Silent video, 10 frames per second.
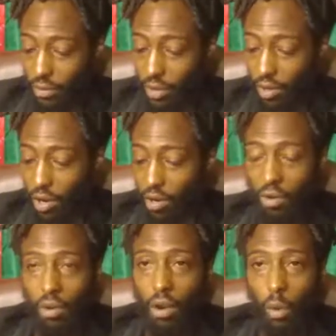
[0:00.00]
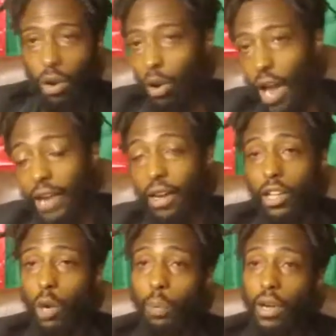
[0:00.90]
You know, we don't like none of
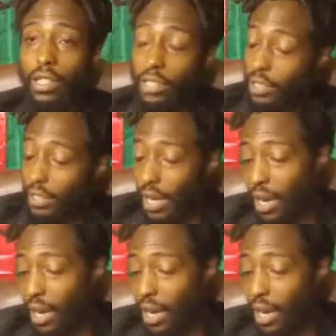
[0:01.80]
your brothers and sisters that